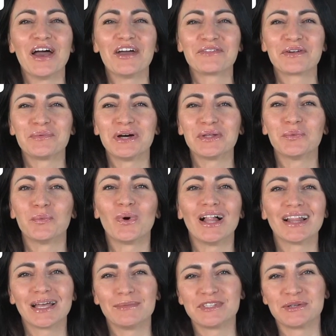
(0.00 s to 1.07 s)
everyone,
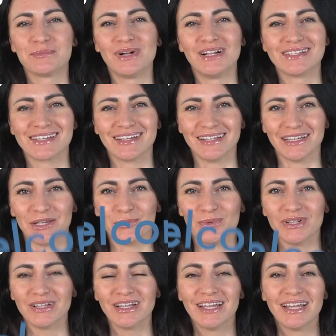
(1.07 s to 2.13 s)
welcome to
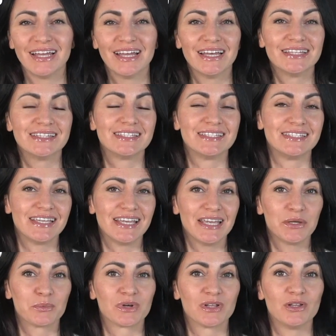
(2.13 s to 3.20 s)
Multilingual. Today
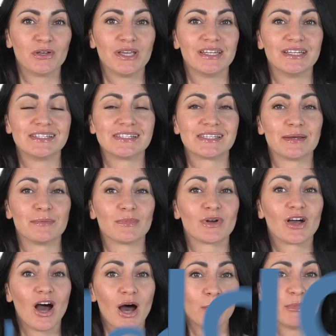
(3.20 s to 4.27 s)
we're looking at some
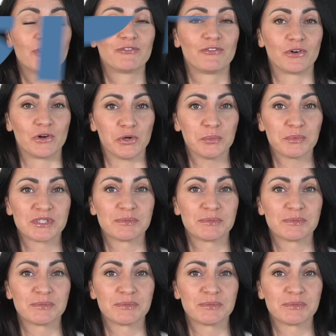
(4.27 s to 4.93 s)
common verbs